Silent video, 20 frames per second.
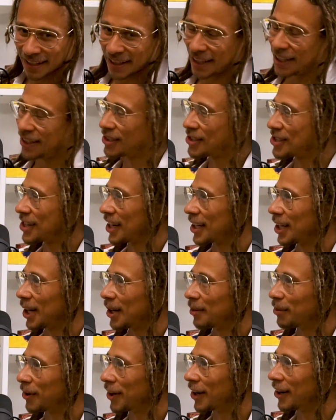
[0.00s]
clean your shit
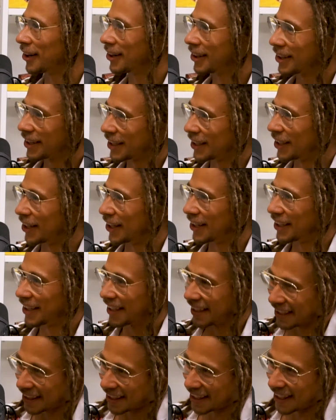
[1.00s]
up, bro. You know,
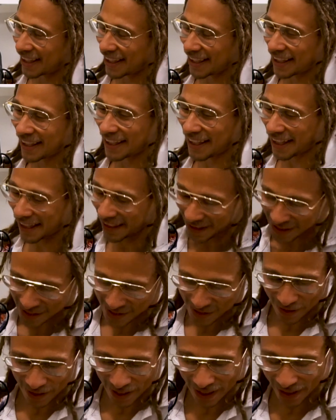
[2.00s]
like get it
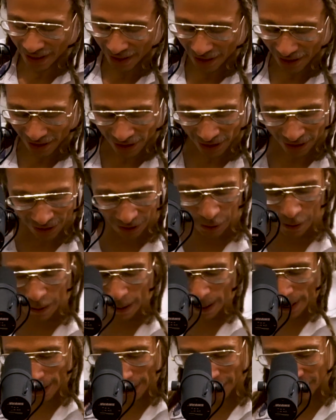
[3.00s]
straight, you know?
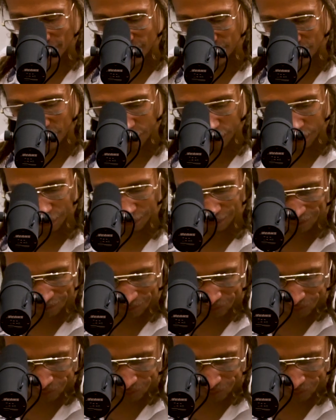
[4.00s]
So